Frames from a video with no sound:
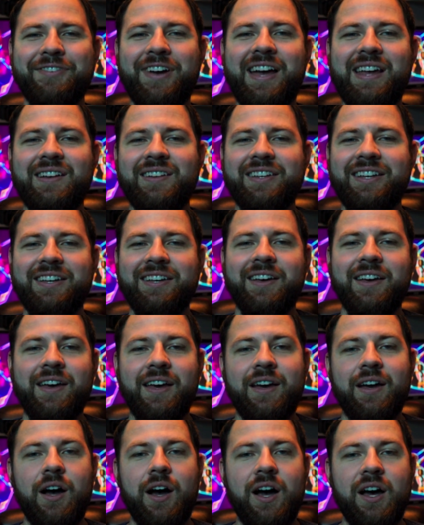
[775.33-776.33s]
Finally,
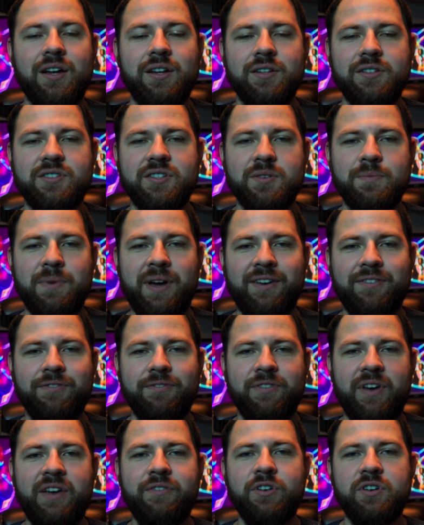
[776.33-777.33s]
on to my
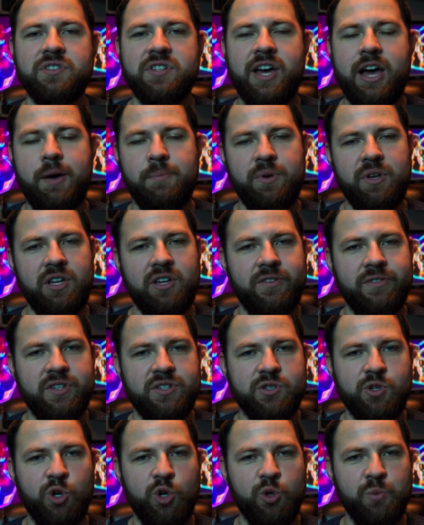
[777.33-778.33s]
favorite topic of
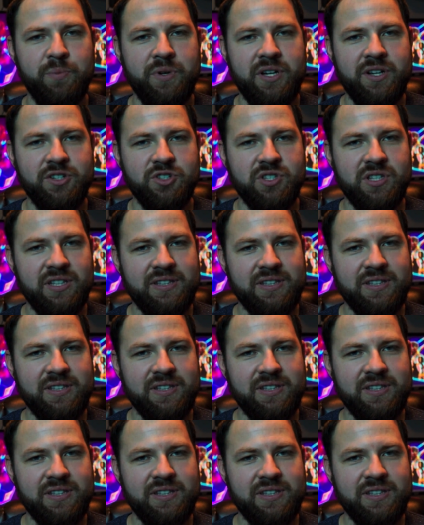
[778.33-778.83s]
this whole bunch,